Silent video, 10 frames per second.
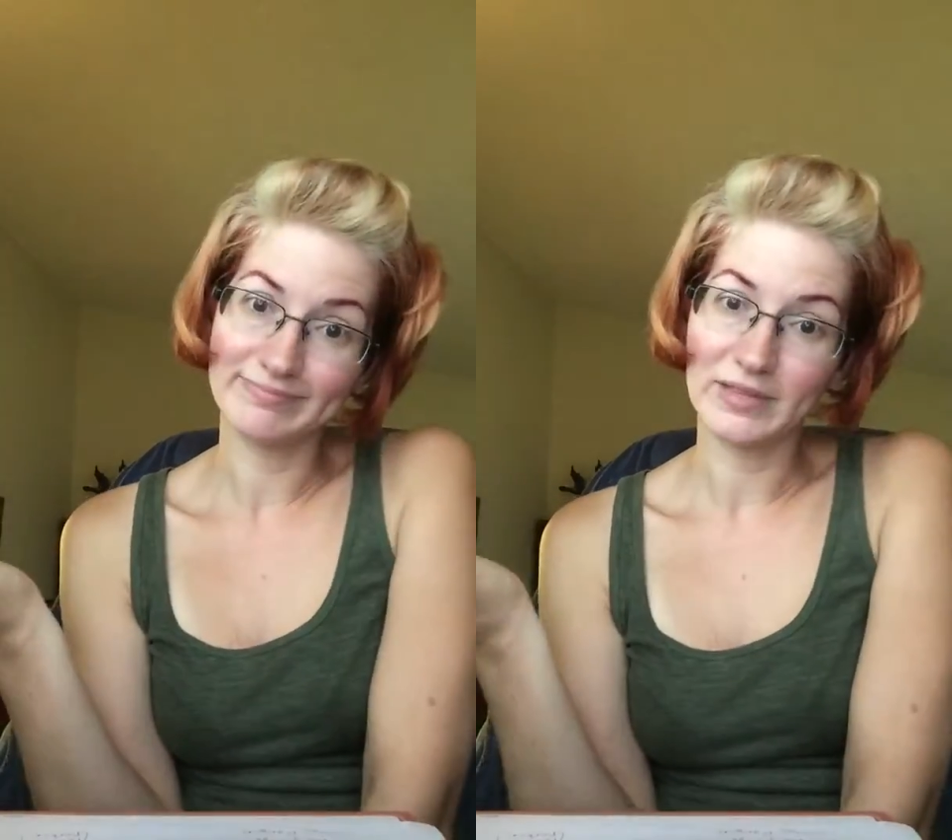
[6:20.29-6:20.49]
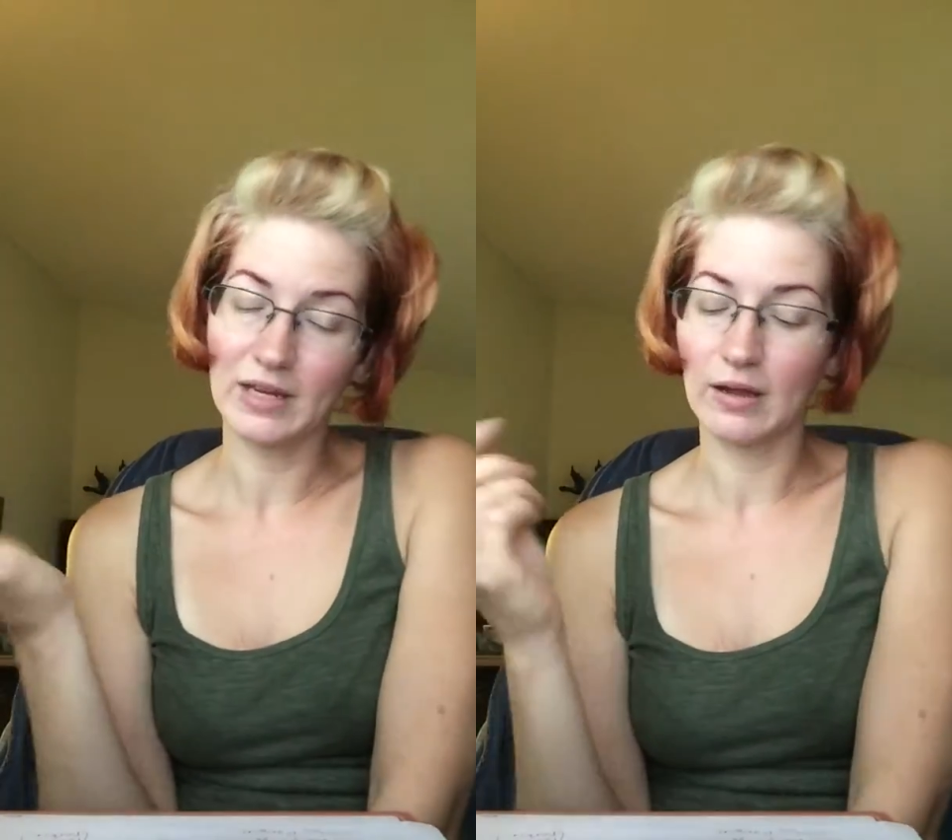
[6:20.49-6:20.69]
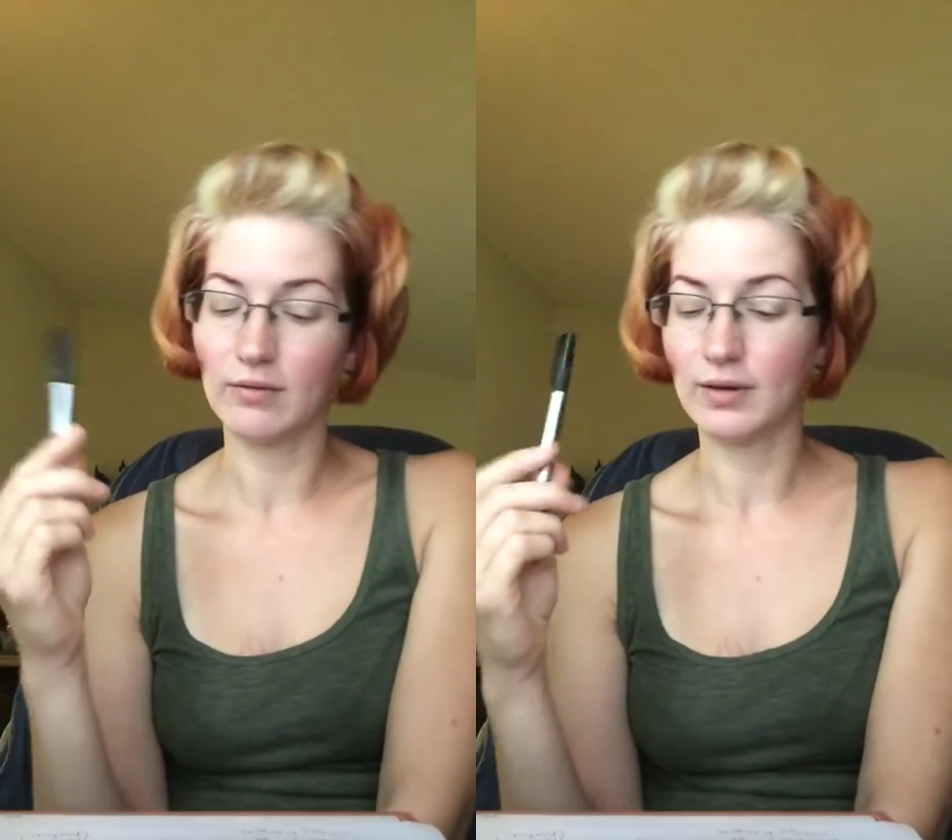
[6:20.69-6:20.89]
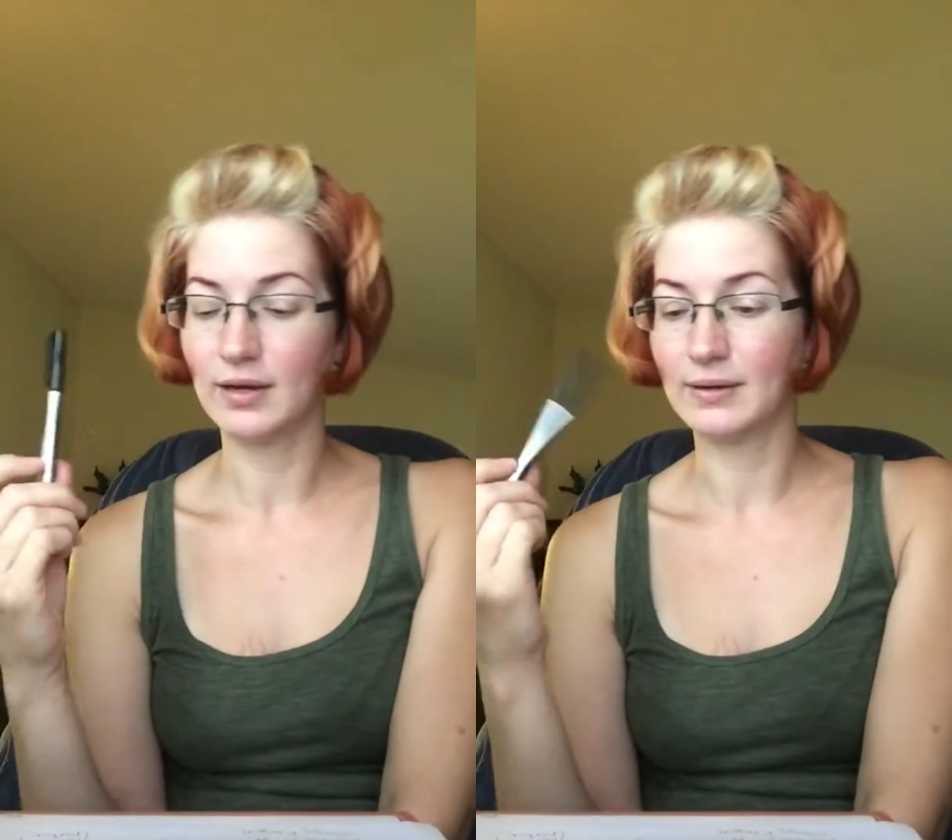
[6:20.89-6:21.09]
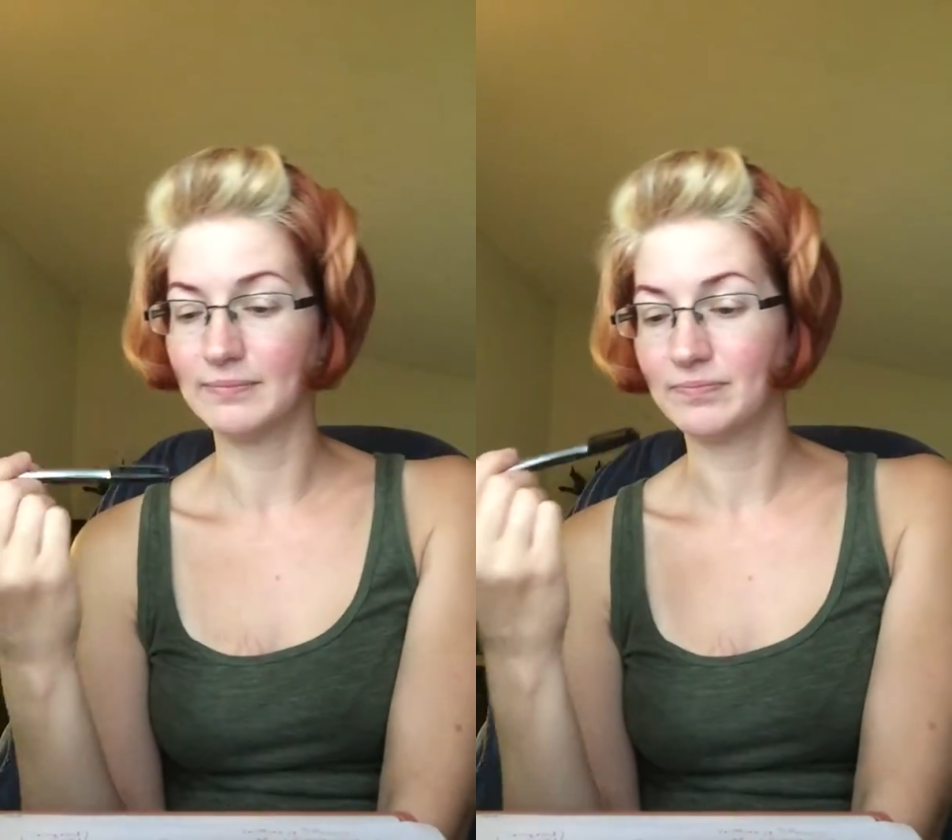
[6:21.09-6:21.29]

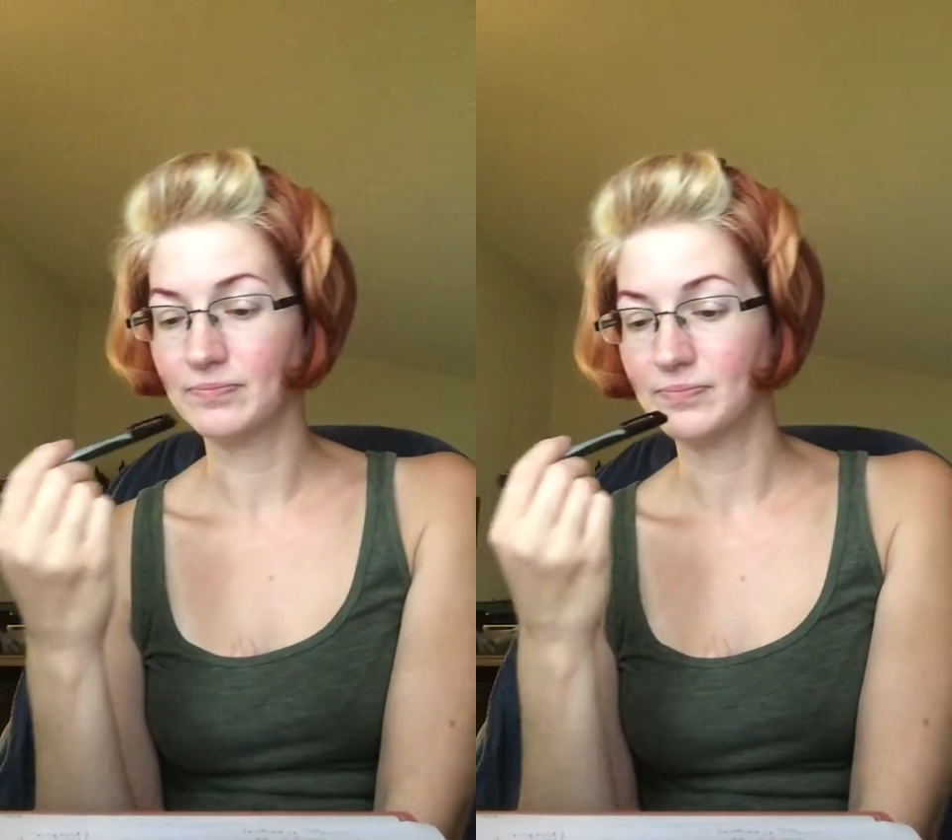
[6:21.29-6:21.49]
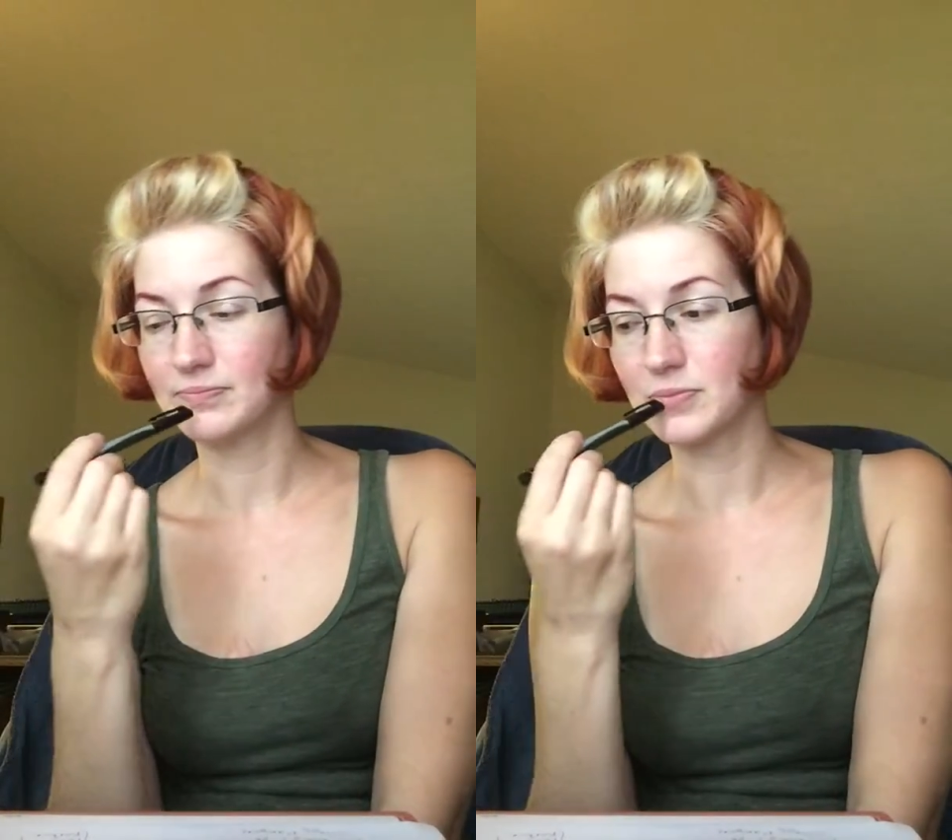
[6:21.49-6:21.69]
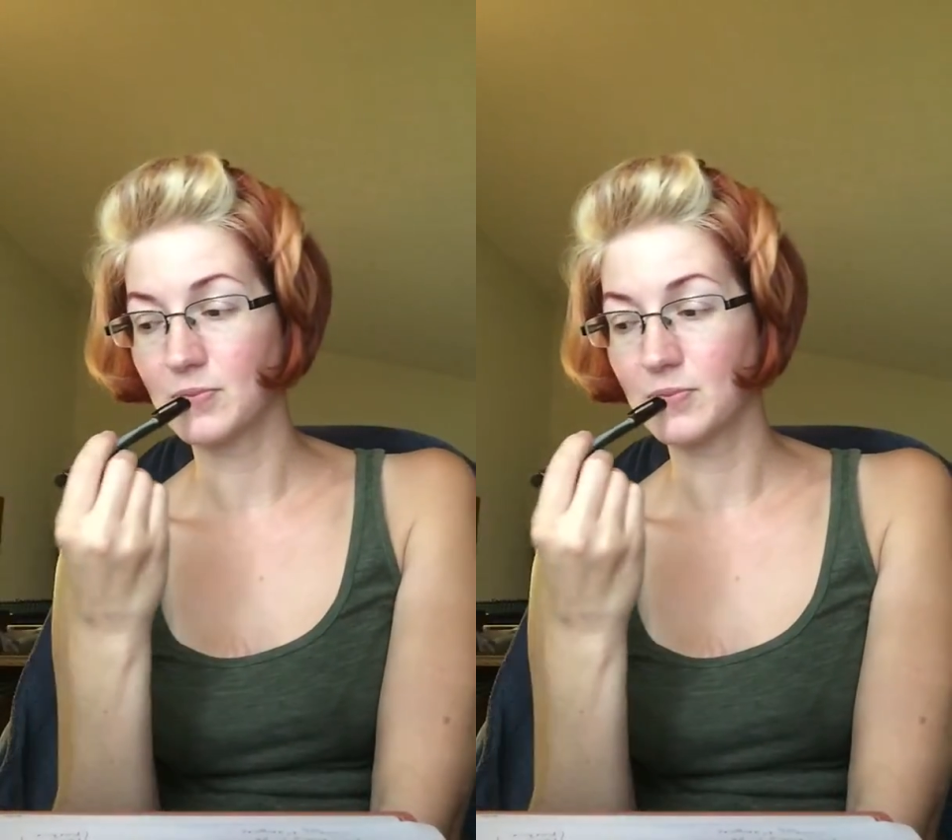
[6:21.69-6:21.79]
But